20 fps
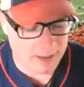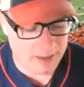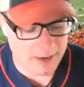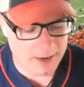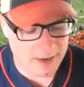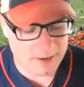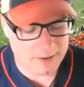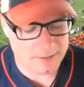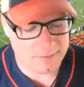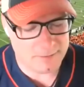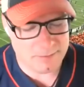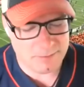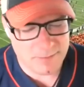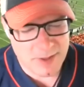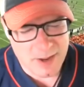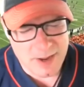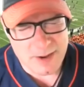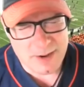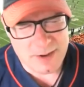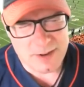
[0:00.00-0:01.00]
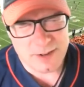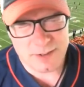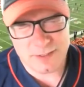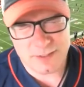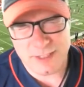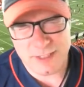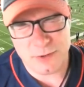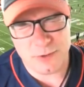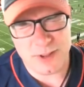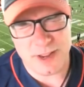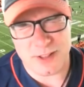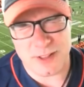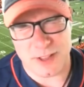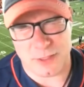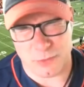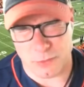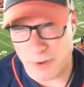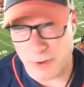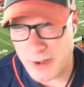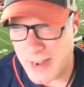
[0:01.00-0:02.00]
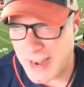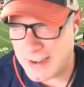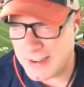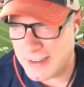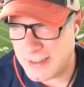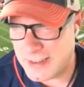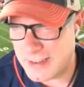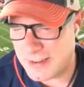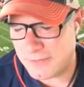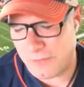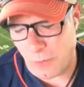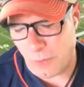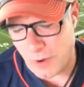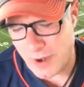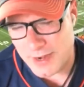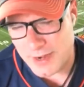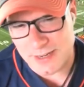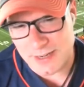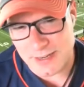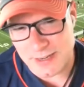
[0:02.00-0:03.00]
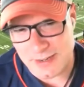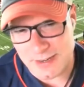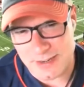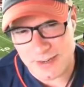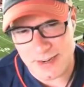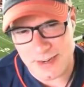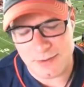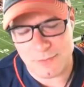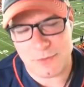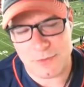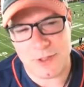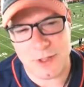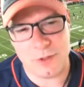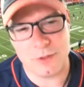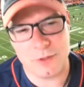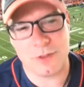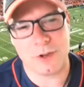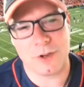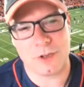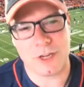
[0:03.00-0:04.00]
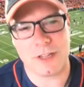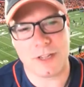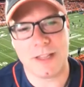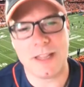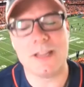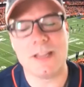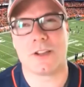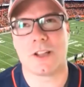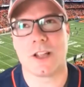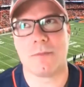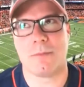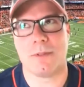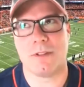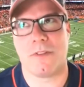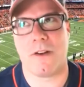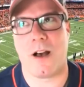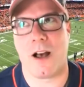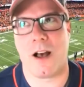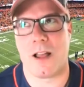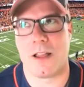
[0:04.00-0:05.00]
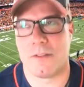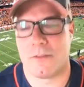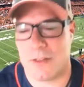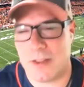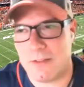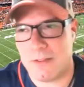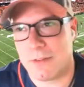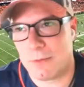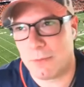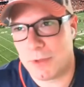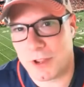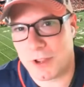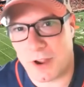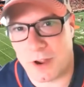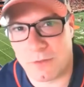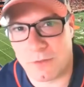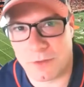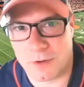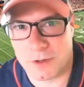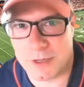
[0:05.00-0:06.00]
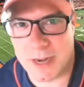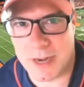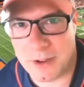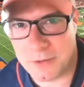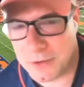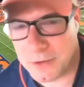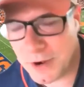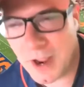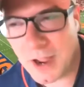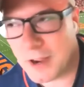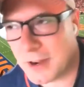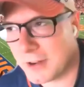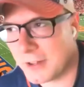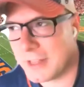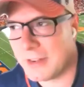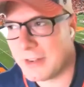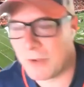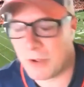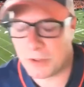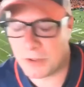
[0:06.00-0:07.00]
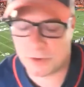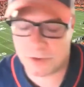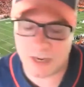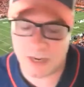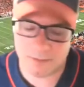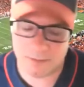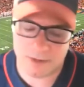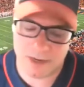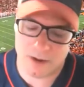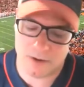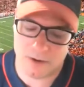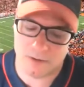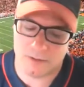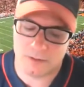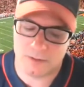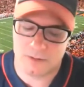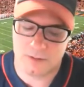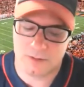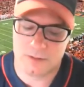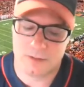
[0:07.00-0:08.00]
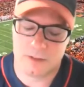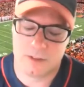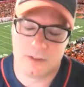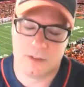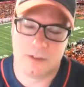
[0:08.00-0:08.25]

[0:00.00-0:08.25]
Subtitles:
he's only got like 4 ACC teams. Though there's at least going to be 5, even with the conference down. They're not going to leave all those teams out. That's